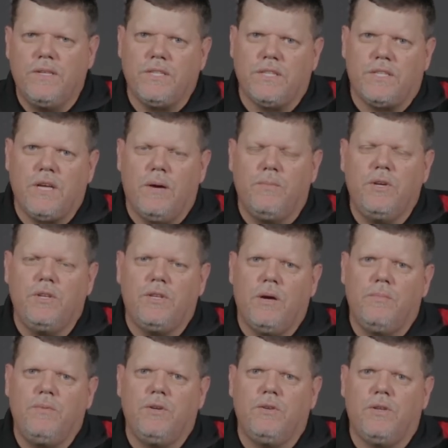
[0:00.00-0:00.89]
visit
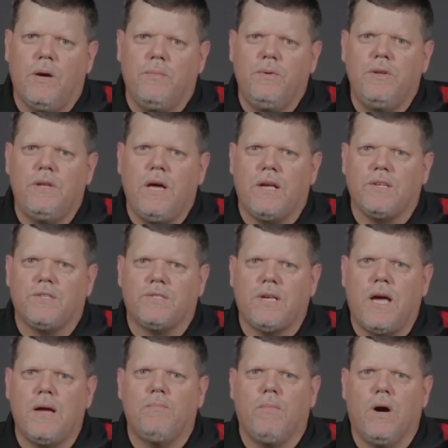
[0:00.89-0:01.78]

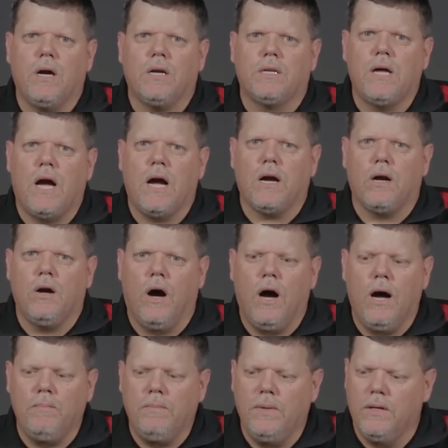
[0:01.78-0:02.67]

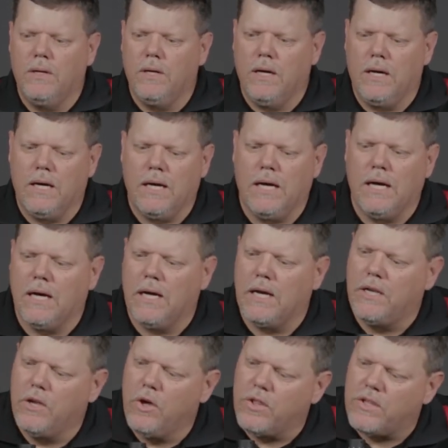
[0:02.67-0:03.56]
www.sightmark.com.
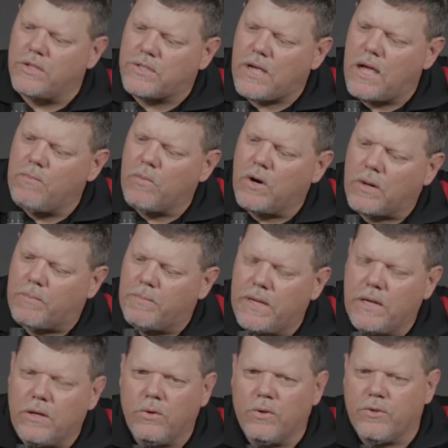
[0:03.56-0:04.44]
I know the
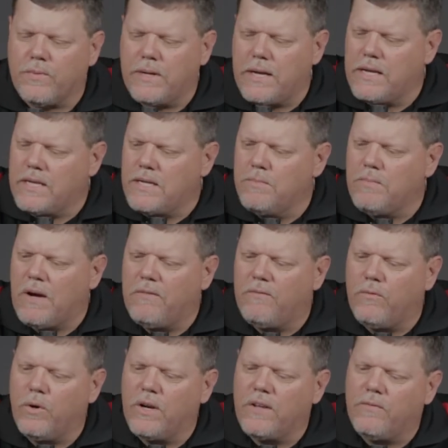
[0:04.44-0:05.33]
Sightmark Pinnacle 3-18
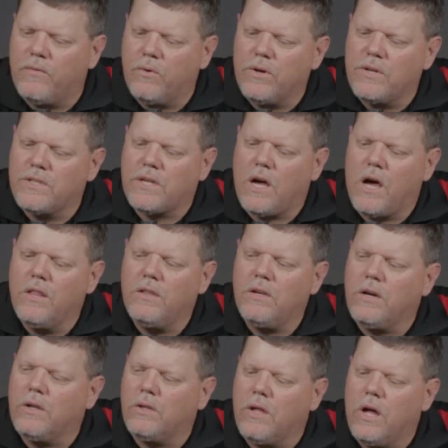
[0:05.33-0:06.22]
by 44 is
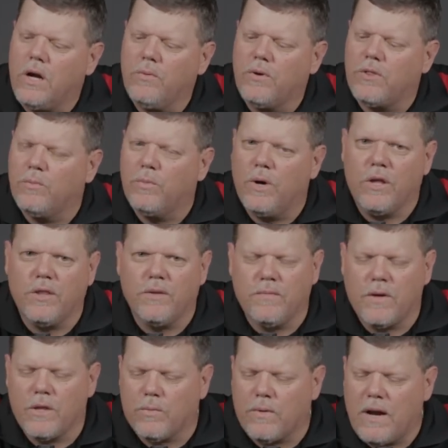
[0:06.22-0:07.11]
on there, along with a
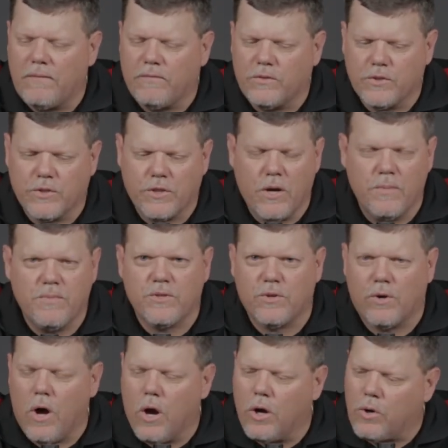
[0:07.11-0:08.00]
wealth of other rifle
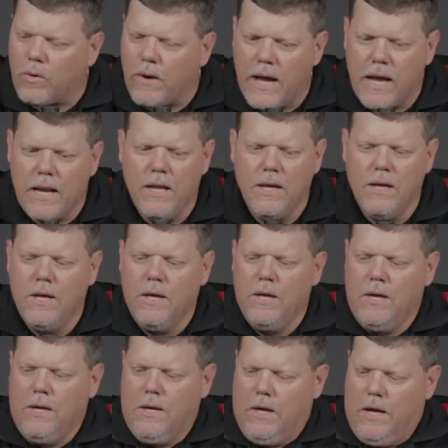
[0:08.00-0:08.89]
scopes. They're all great.
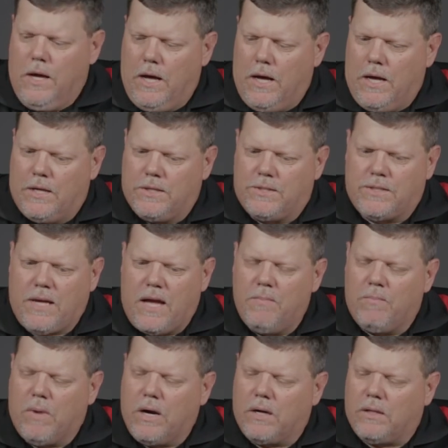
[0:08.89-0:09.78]

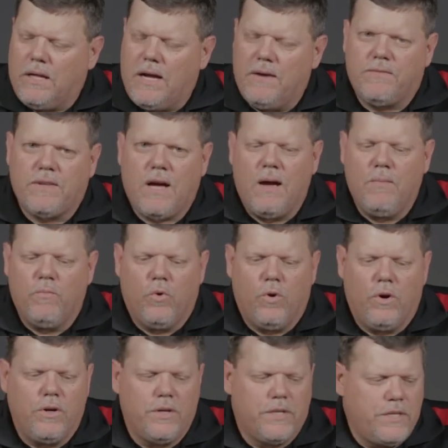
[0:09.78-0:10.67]
Sightmark
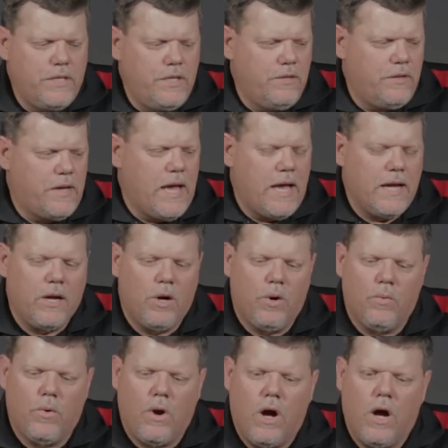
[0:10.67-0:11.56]
lifetime warranty, you can't
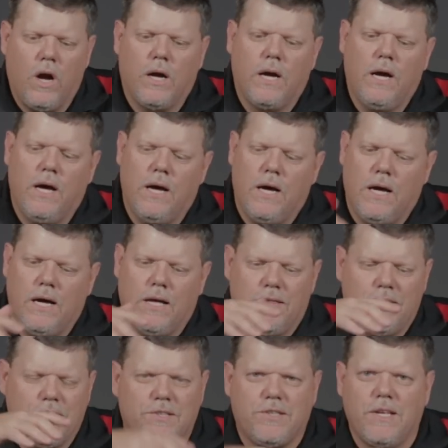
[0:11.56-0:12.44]
go wrong.
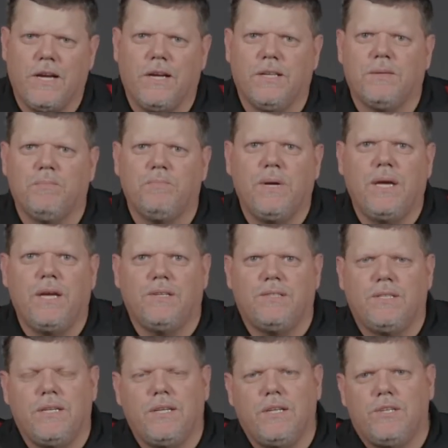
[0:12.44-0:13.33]
This thing is a
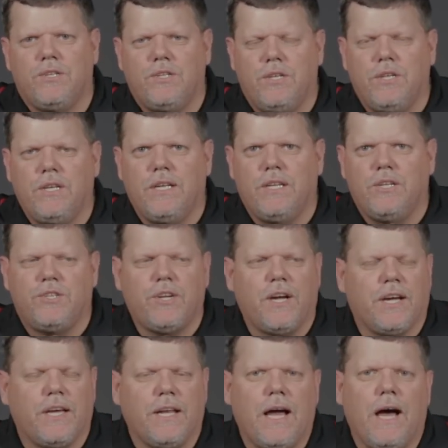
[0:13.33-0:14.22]
beast. You need to
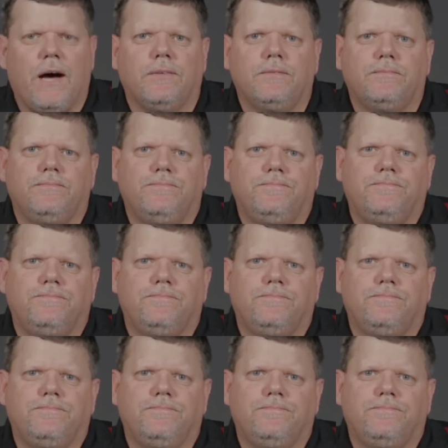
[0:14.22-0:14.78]
check it out.